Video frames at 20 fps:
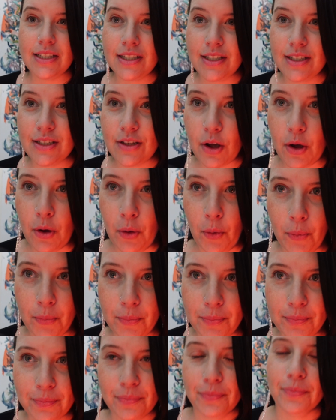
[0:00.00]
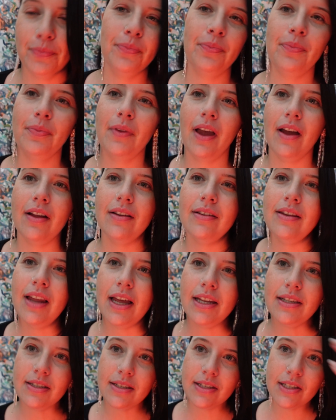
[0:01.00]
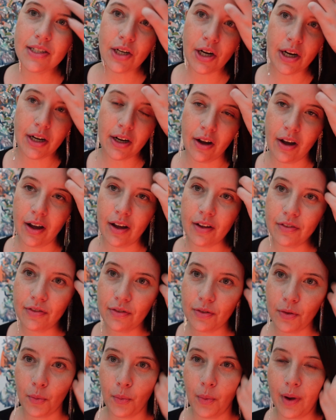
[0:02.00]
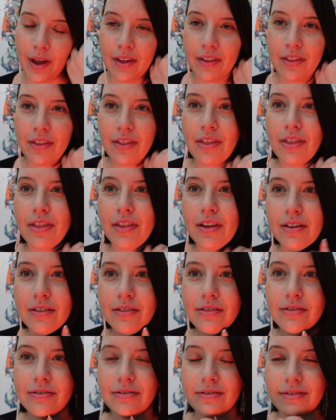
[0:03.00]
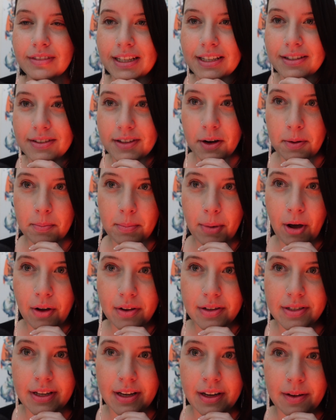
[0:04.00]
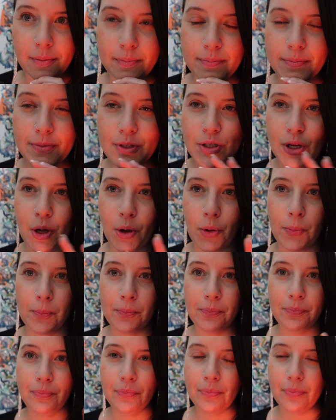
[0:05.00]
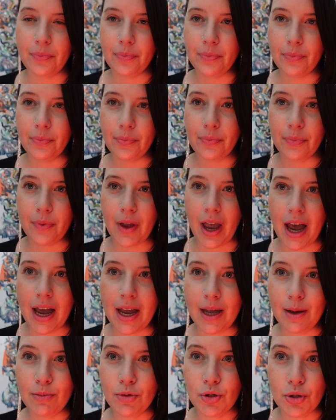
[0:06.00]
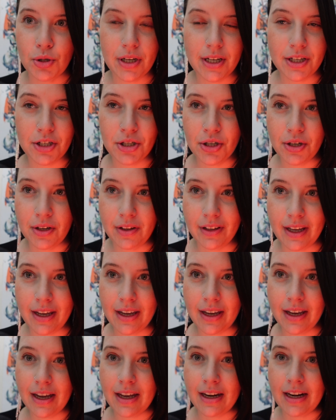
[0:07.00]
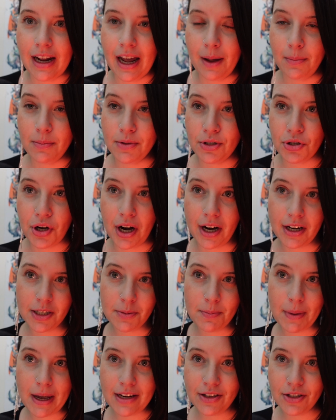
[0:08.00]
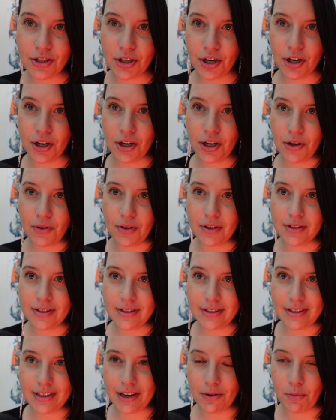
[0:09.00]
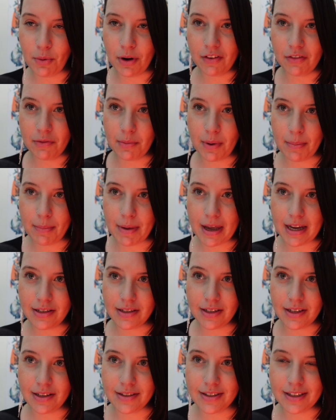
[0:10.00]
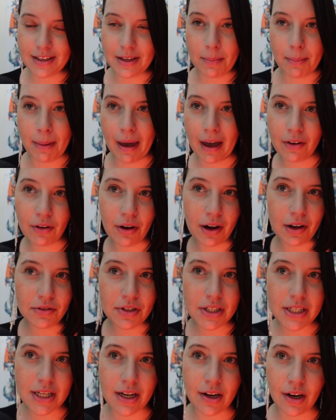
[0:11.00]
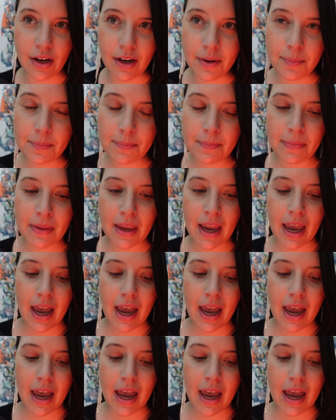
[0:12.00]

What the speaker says: So let's start off with this unboxing. So I am traditionally an abstract painter. You can see one of my paintings in the background here.